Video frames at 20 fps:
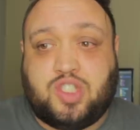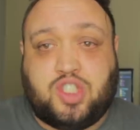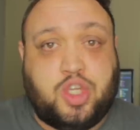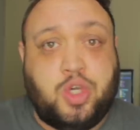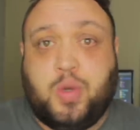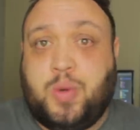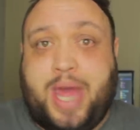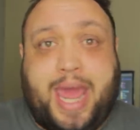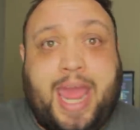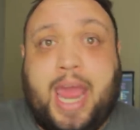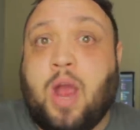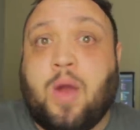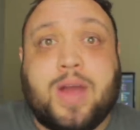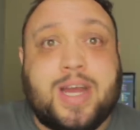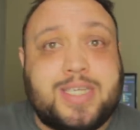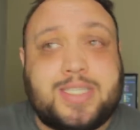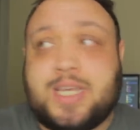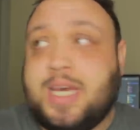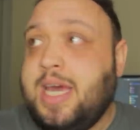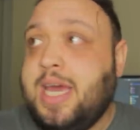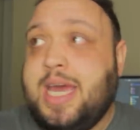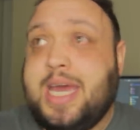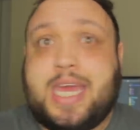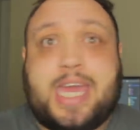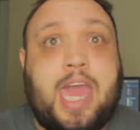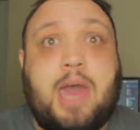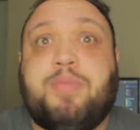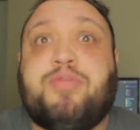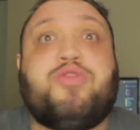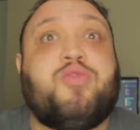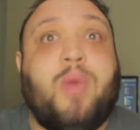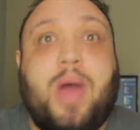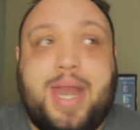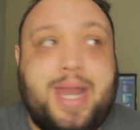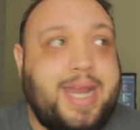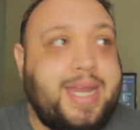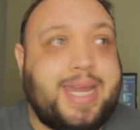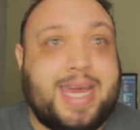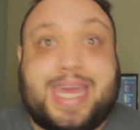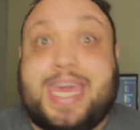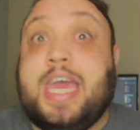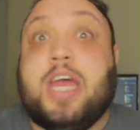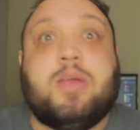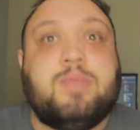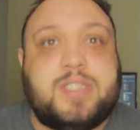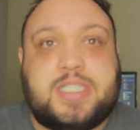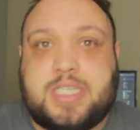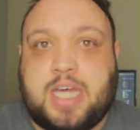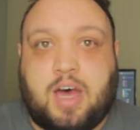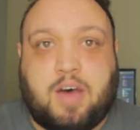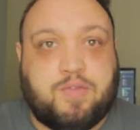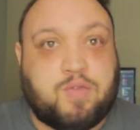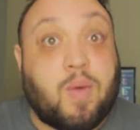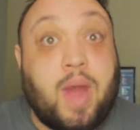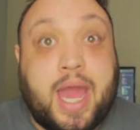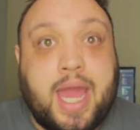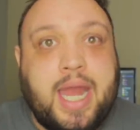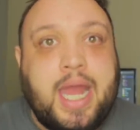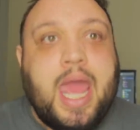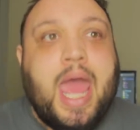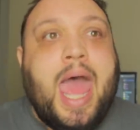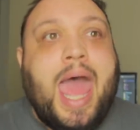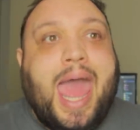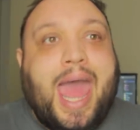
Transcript: dude Harris kept threatening to kill himself, right?